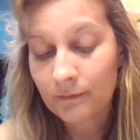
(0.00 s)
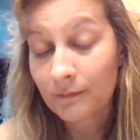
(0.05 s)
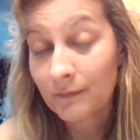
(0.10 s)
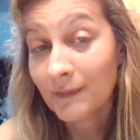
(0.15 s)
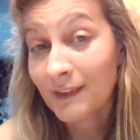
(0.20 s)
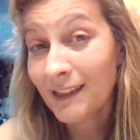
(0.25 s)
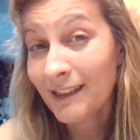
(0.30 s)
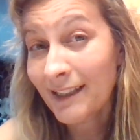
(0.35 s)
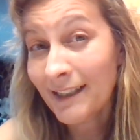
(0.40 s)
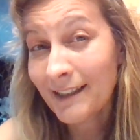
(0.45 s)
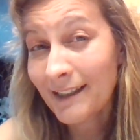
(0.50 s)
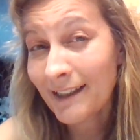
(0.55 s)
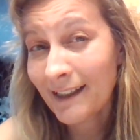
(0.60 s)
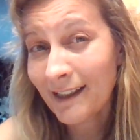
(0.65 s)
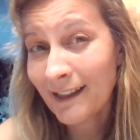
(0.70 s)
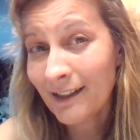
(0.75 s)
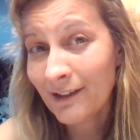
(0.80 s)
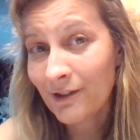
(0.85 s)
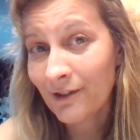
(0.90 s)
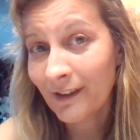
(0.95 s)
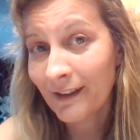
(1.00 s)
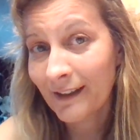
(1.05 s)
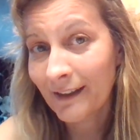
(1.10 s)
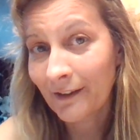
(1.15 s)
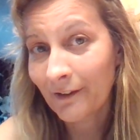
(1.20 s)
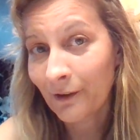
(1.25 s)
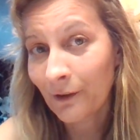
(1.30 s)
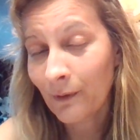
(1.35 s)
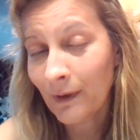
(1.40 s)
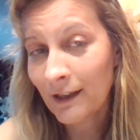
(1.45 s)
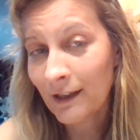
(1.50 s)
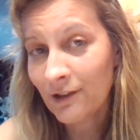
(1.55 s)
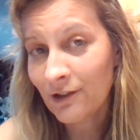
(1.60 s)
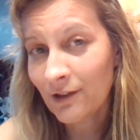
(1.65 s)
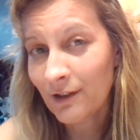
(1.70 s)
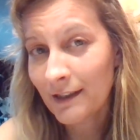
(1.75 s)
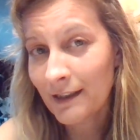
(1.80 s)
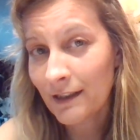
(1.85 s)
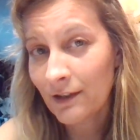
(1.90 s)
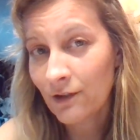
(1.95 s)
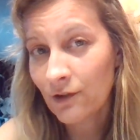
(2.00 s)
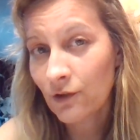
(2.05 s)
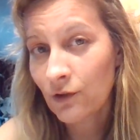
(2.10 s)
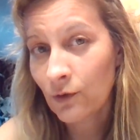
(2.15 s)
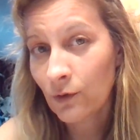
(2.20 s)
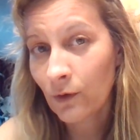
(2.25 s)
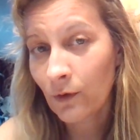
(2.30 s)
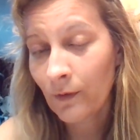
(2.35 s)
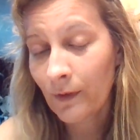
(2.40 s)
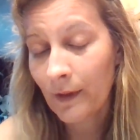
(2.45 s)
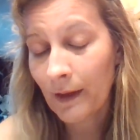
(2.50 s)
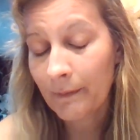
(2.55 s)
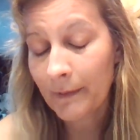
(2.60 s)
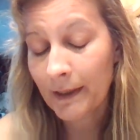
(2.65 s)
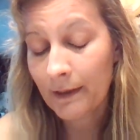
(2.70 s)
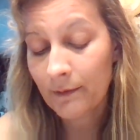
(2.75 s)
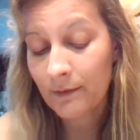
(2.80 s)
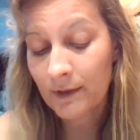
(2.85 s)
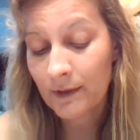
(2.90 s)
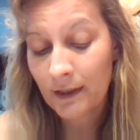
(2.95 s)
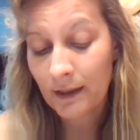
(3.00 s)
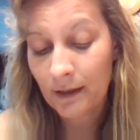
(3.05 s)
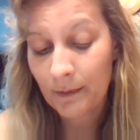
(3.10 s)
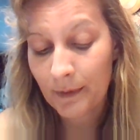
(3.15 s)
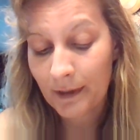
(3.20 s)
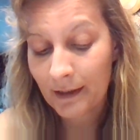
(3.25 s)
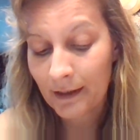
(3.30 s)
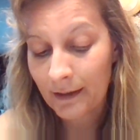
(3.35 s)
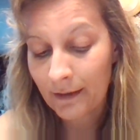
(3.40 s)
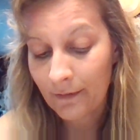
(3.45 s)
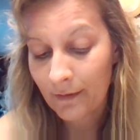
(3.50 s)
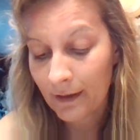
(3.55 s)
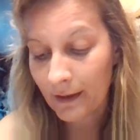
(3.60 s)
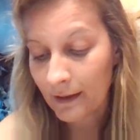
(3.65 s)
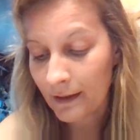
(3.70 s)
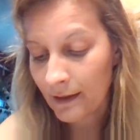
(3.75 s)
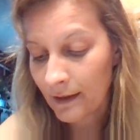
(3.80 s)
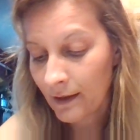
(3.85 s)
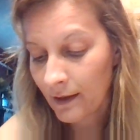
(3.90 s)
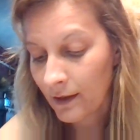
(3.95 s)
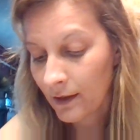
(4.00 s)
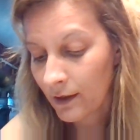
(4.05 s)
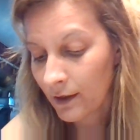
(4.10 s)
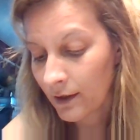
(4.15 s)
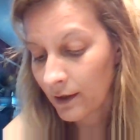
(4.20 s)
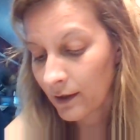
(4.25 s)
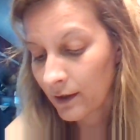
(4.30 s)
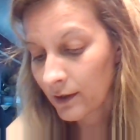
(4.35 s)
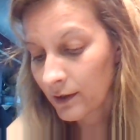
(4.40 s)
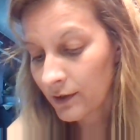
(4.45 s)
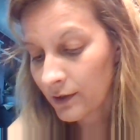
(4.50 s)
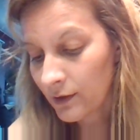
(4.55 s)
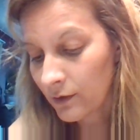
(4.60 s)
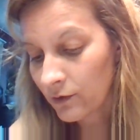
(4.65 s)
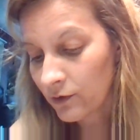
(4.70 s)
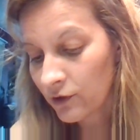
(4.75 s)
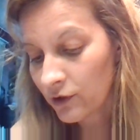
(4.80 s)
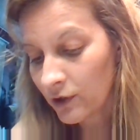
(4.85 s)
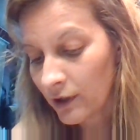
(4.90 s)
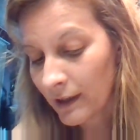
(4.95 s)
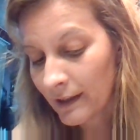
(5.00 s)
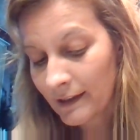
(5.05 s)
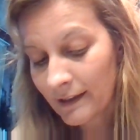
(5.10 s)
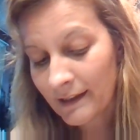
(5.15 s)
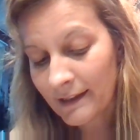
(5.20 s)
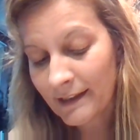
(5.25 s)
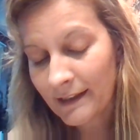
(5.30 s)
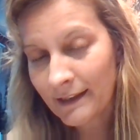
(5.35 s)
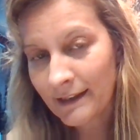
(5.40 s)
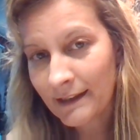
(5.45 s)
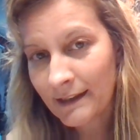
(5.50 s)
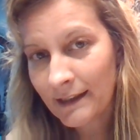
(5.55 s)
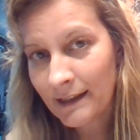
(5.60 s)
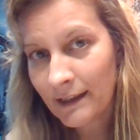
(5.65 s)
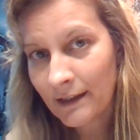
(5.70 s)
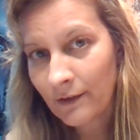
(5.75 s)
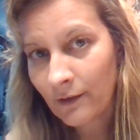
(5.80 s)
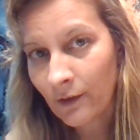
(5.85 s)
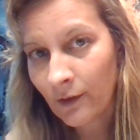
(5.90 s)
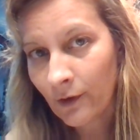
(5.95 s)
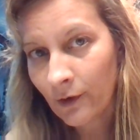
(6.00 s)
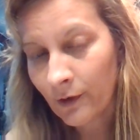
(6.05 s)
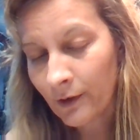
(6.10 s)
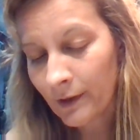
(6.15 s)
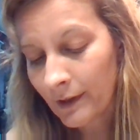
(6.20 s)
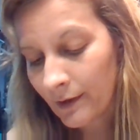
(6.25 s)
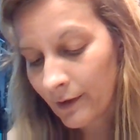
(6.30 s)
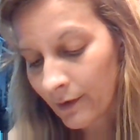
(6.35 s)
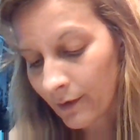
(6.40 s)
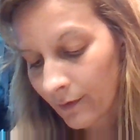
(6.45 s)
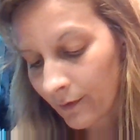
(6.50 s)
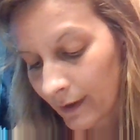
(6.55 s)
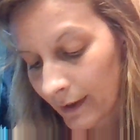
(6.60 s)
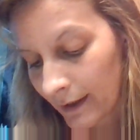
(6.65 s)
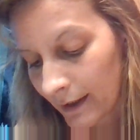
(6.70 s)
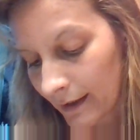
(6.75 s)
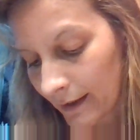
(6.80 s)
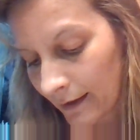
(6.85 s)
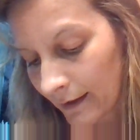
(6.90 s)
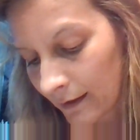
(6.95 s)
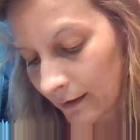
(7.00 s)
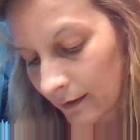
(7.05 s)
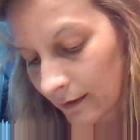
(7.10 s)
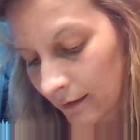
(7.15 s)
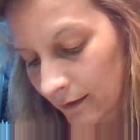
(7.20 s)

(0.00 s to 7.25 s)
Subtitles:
And he didn't answer any other questions. He just told them that he was going to be leaving. So John 16:33.